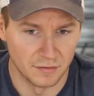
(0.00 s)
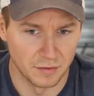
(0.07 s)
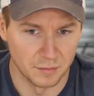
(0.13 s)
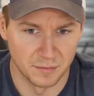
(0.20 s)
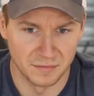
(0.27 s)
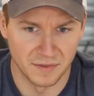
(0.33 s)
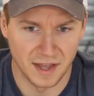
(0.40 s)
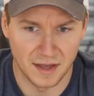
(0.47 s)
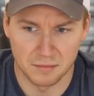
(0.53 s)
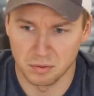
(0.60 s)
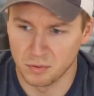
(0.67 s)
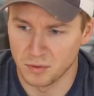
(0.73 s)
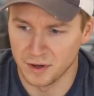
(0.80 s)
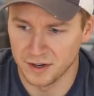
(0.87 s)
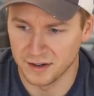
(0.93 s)
From
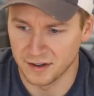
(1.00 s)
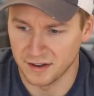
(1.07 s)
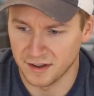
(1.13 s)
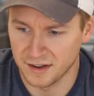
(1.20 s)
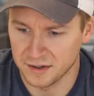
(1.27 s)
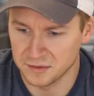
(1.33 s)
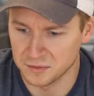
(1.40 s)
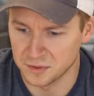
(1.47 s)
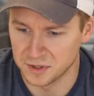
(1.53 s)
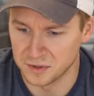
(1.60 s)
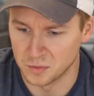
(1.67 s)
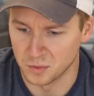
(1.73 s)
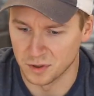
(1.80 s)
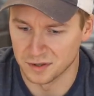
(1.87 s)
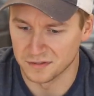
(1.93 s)
that point on,
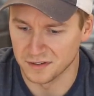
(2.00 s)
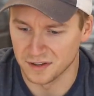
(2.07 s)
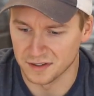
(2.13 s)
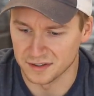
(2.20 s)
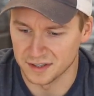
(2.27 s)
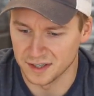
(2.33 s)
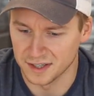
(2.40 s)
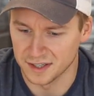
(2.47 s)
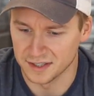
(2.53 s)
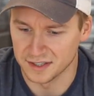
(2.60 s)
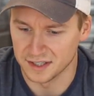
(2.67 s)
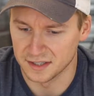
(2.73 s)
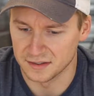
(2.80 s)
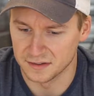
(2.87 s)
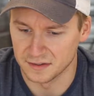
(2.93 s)
we worked on kind
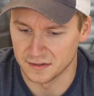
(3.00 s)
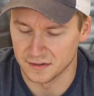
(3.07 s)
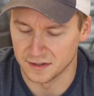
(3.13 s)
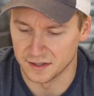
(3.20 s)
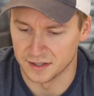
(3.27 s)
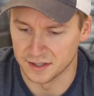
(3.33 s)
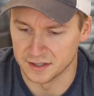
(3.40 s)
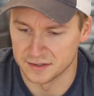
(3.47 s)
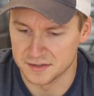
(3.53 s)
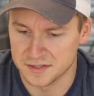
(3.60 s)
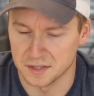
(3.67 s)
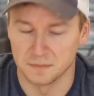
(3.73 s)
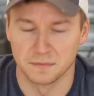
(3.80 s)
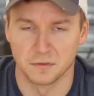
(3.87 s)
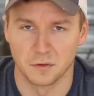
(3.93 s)
of getting the
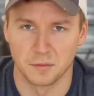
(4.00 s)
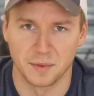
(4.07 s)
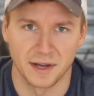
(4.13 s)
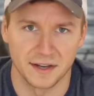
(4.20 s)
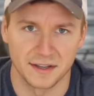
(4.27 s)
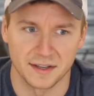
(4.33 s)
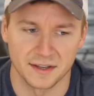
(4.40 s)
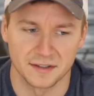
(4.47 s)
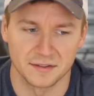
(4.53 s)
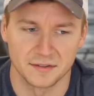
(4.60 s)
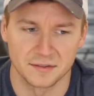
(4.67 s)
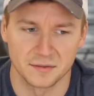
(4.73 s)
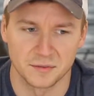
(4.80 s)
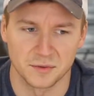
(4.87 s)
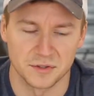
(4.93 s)
subfloor back in,
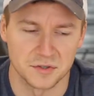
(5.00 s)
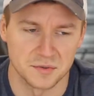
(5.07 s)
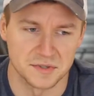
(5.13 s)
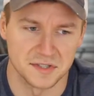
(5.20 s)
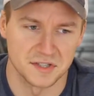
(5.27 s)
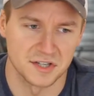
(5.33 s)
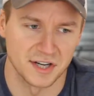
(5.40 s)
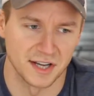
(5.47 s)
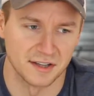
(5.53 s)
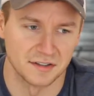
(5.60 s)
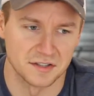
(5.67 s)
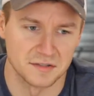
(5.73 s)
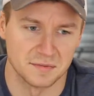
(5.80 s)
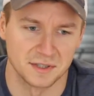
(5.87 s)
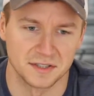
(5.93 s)
which was a
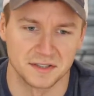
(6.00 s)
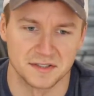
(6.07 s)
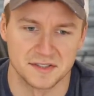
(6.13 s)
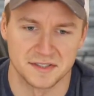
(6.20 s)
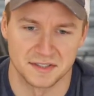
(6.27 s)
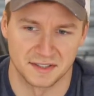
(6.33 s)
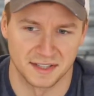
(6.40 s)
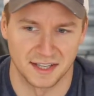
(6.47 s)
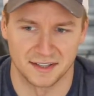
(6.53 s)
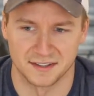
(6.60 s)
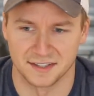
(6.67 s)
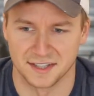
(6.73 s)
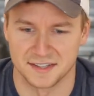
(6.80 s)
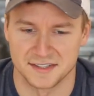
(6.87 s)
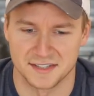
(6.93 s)
challenge because, again,
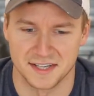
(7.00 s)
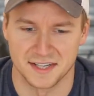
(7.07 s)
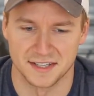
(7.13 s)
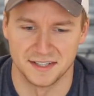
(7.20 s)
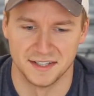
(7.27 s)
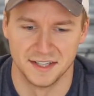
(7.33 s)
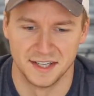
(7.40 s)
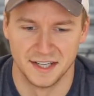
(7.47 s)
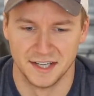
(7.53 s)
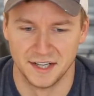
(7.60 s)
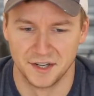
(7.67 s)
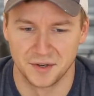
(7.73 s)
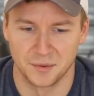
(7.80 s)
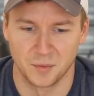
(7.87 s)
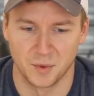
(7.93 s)
like I said,
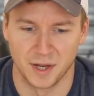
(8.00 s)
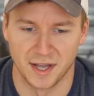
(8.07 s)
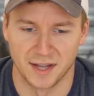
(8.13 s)
we